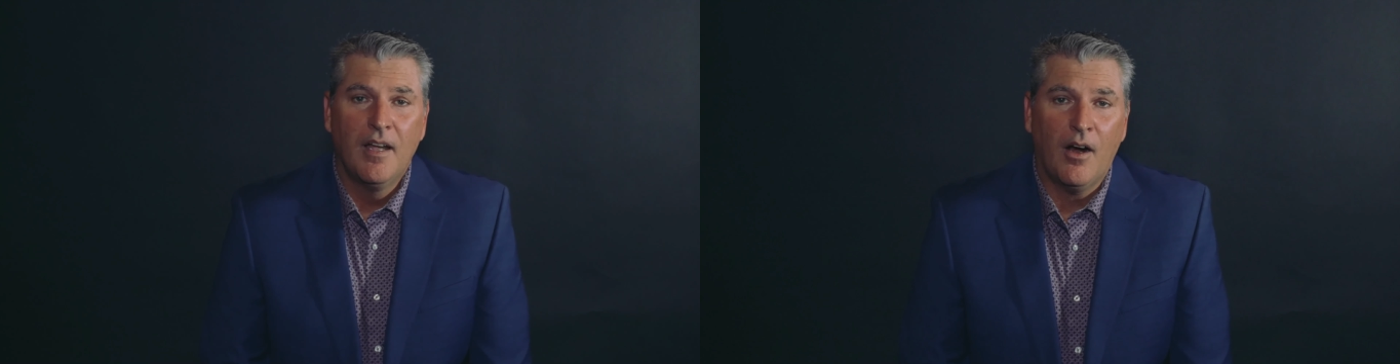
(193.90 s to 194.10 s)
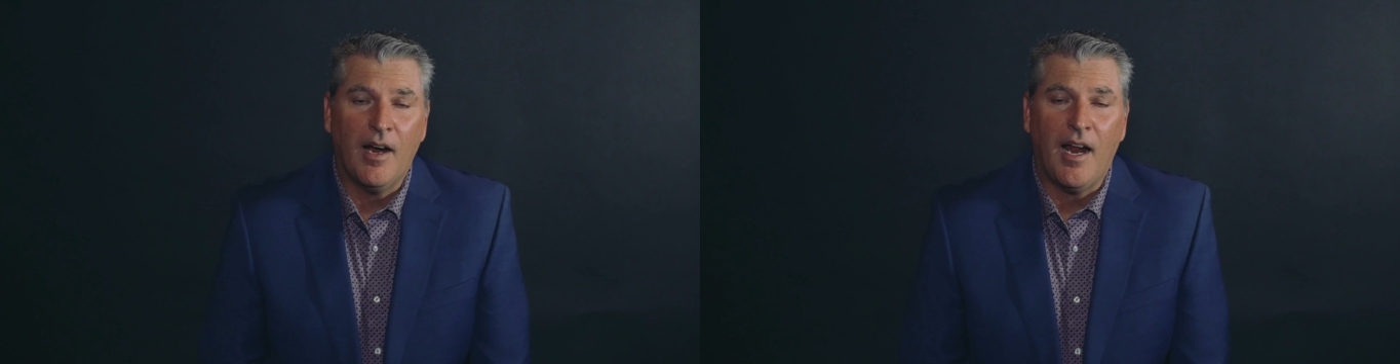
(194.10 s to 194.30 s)

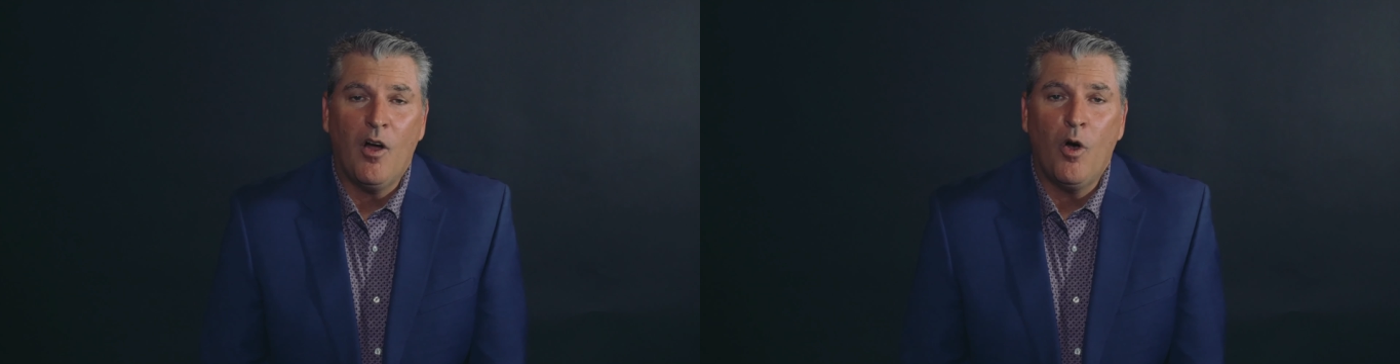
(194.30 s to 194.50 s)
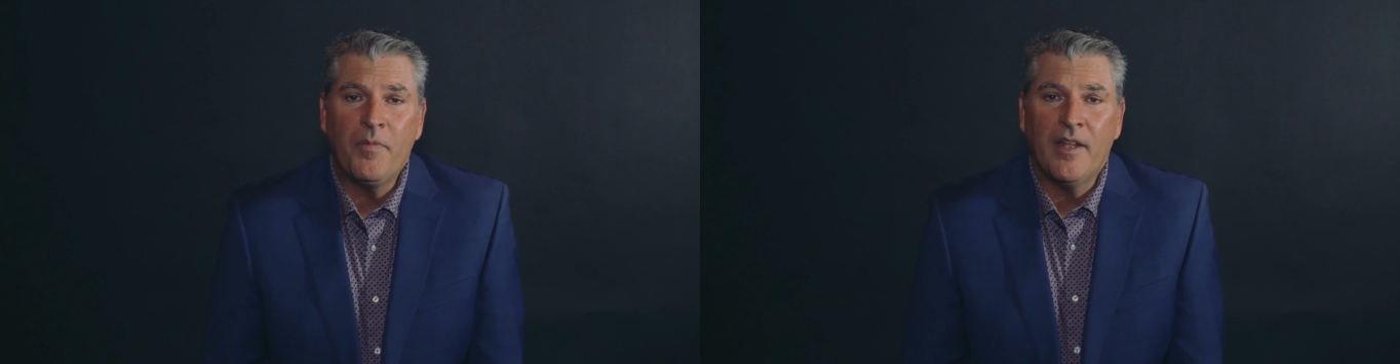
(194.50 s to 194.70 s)
All right, I
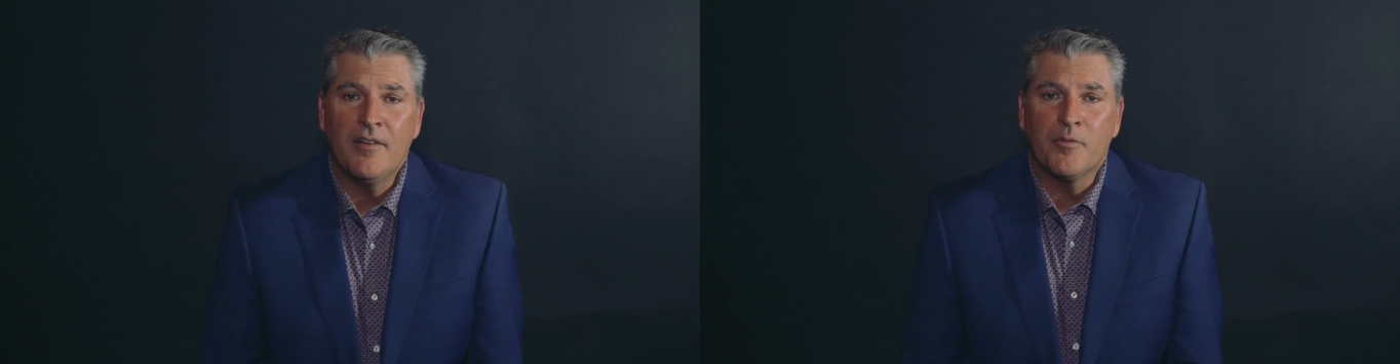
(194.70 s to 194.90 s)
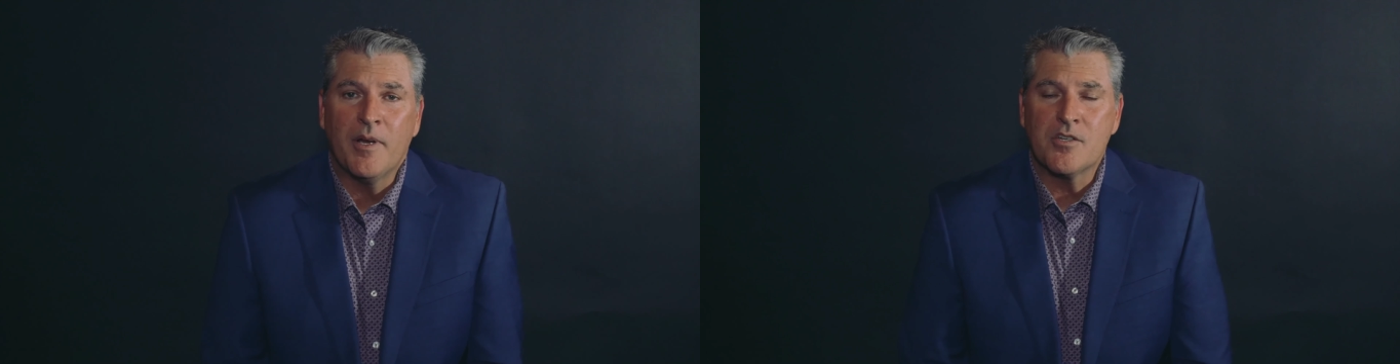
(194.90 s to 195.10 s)
hope that
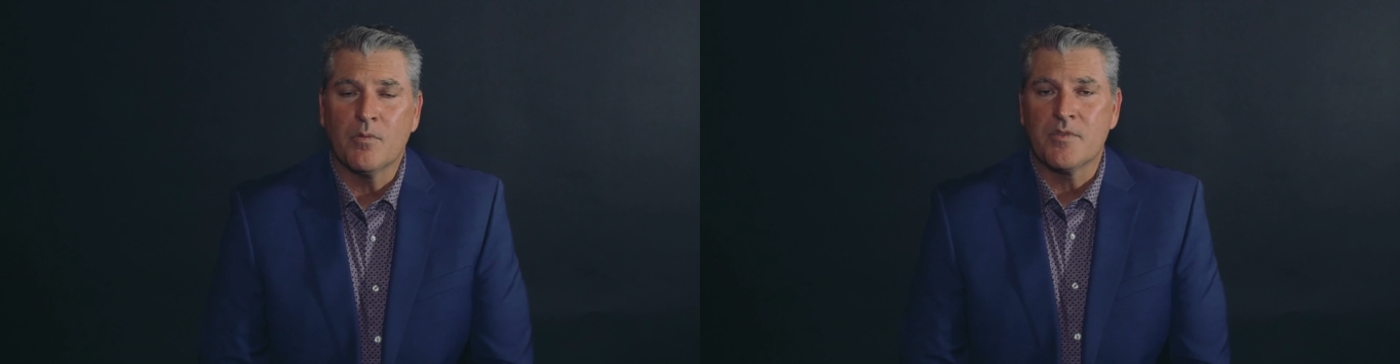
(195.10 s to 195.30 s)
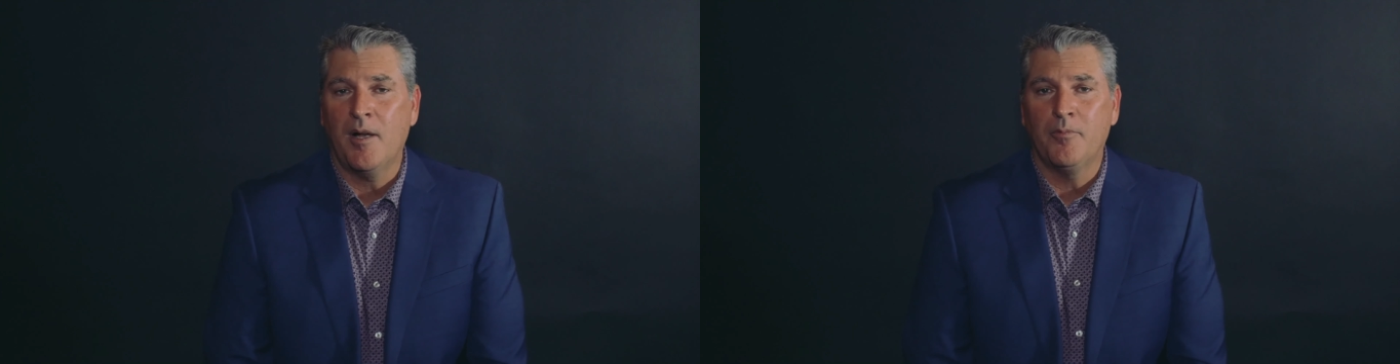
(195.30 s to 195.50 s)
information
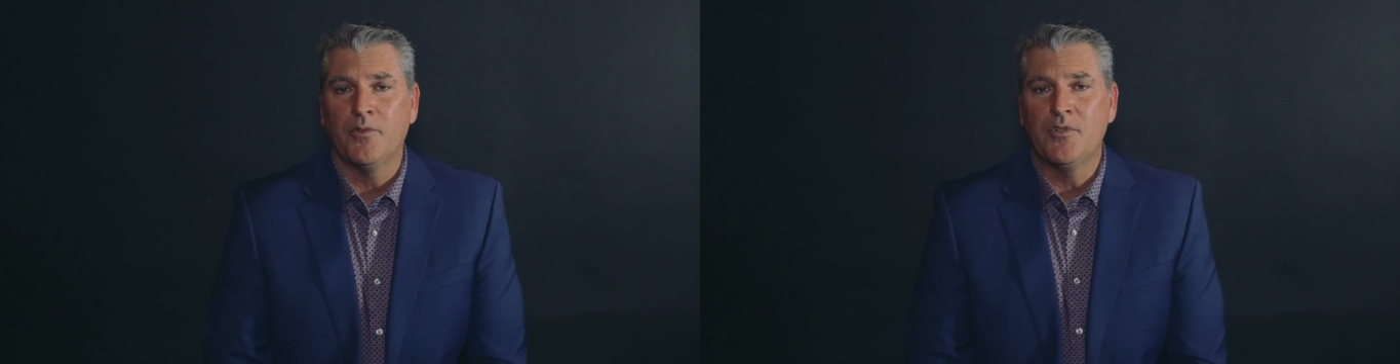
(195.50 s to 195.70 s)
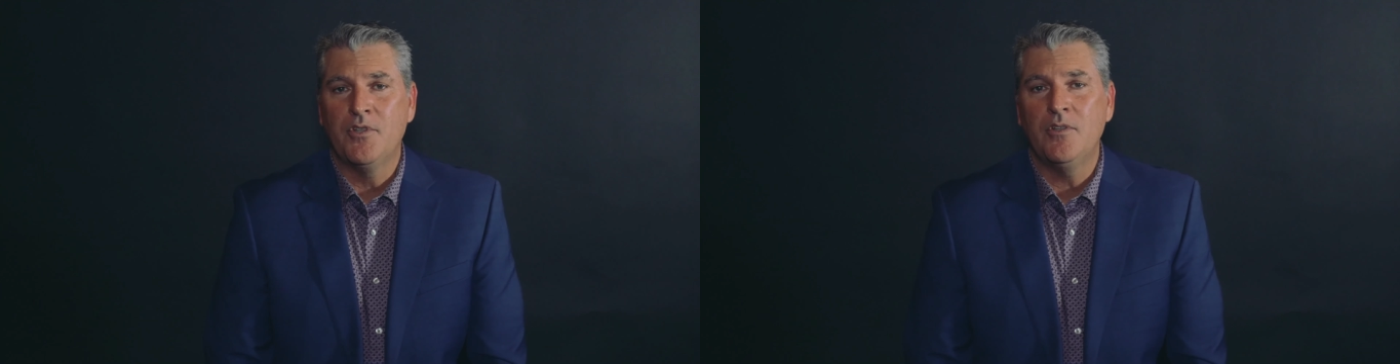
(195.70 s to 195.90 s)
was
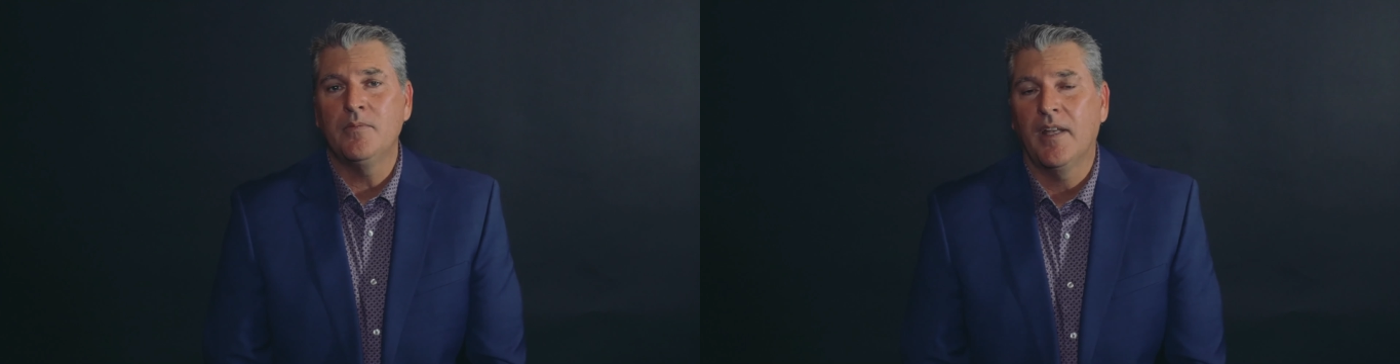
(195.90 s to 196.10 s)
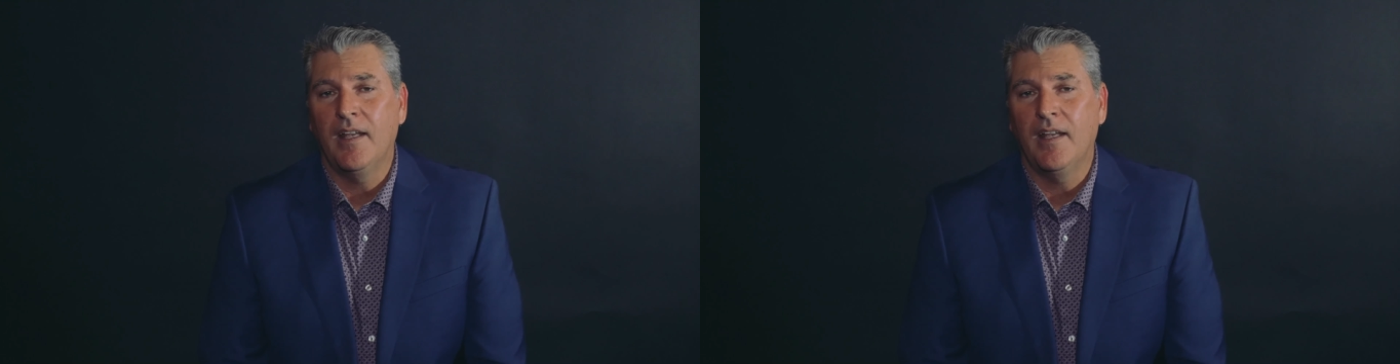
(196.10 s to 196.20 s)
helpful to you.